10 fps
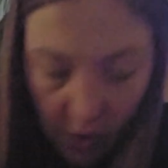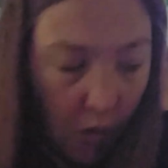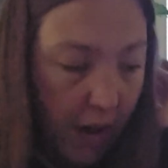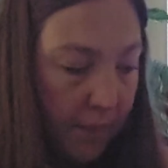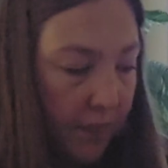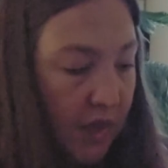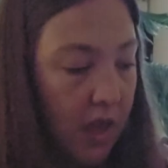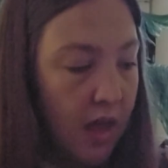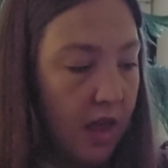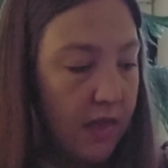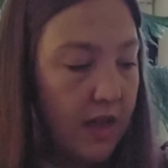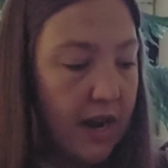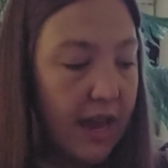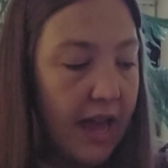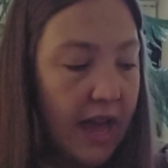Okay. Then I
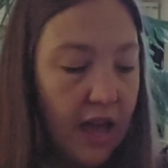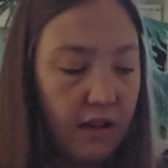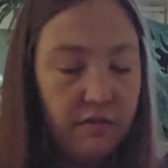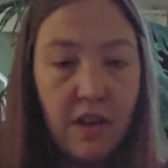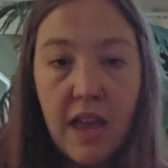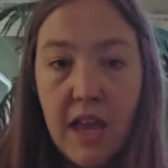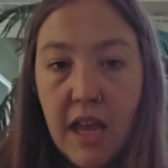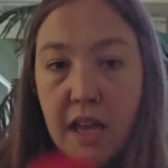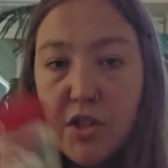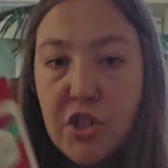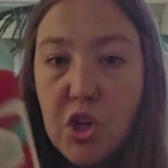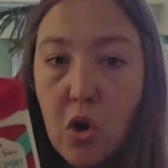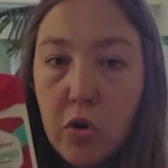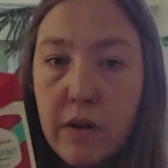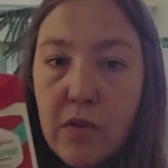have a
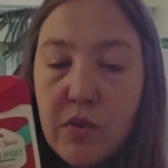deodorant,